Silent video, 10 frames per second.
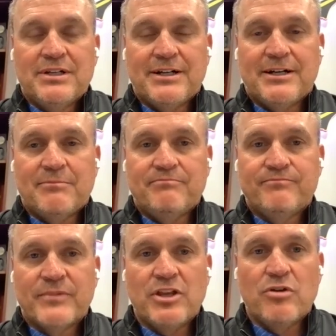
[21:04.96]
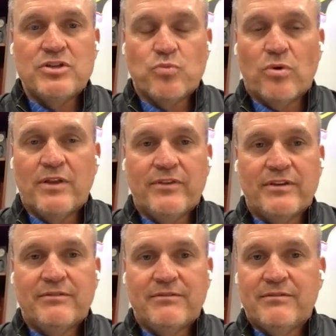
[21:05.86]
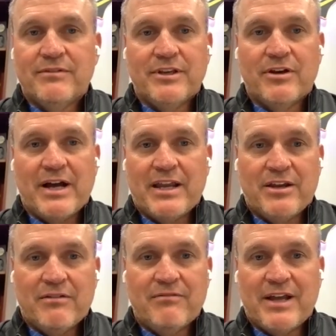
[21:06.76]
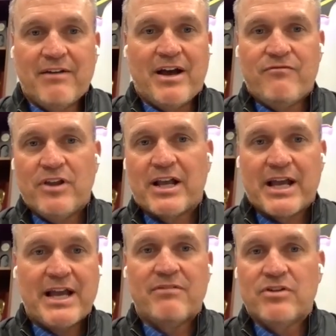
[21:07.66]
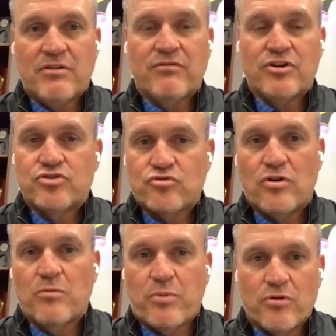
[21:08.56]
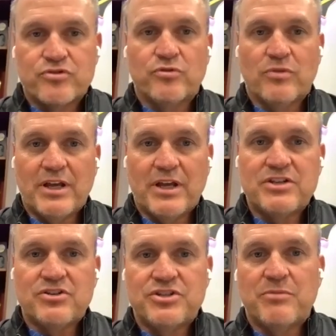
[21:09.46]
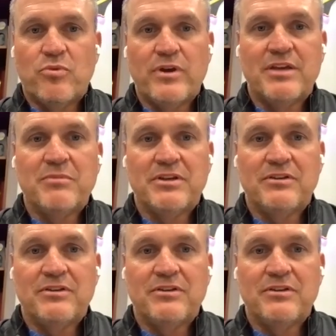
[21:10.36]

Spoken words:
You know, he's one that, you know, I feel like I have a very strong personal relationship with him,